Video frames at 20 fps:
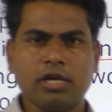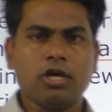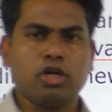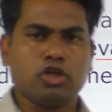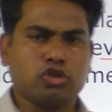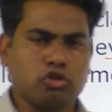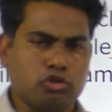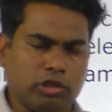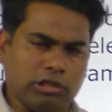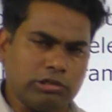
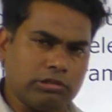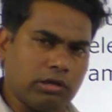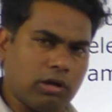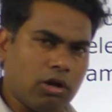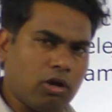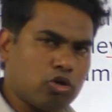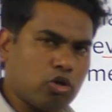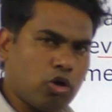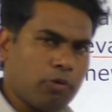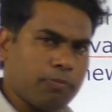So these are
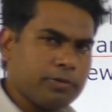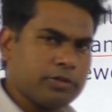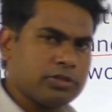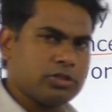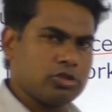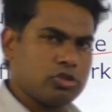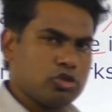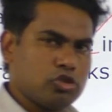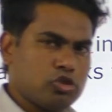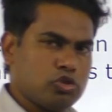all topics
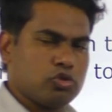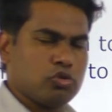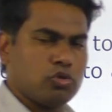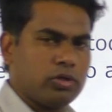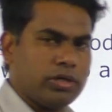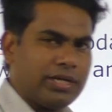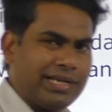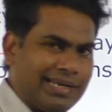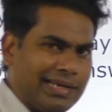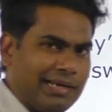that
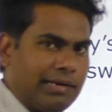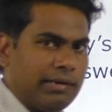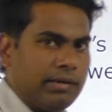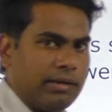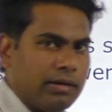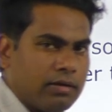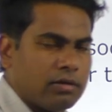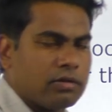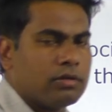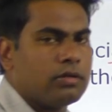should
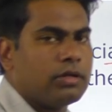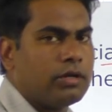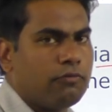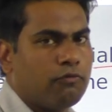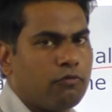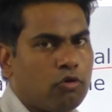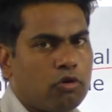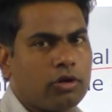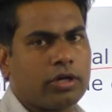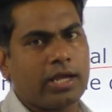
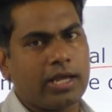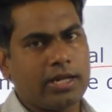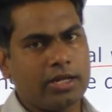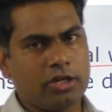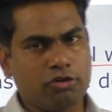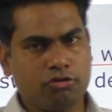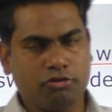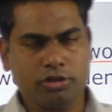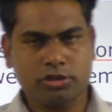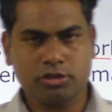invoke an
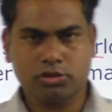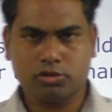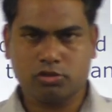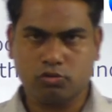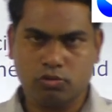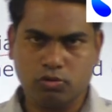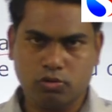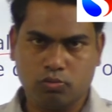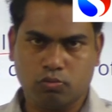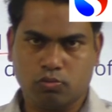interest
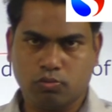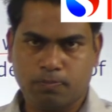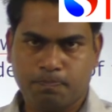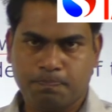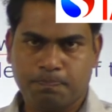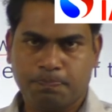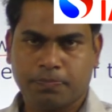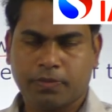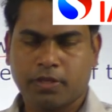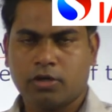to you
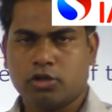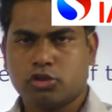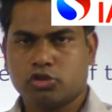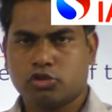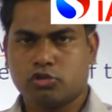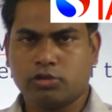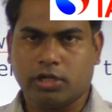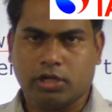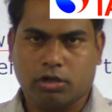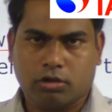so
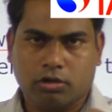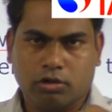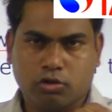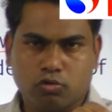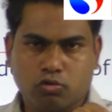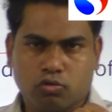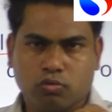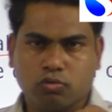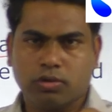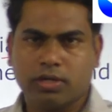that
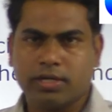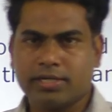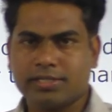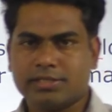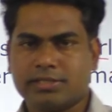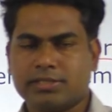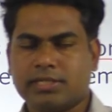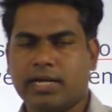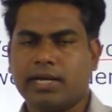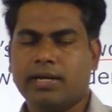you could
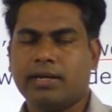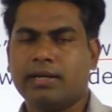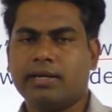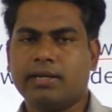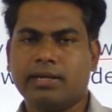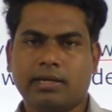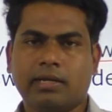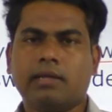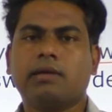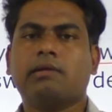understand
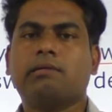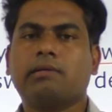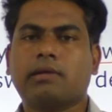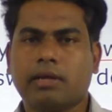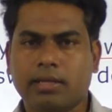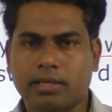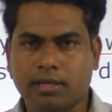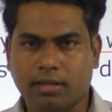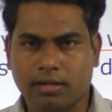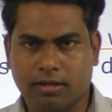it
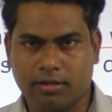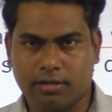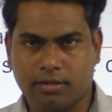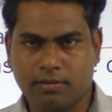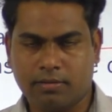clearly.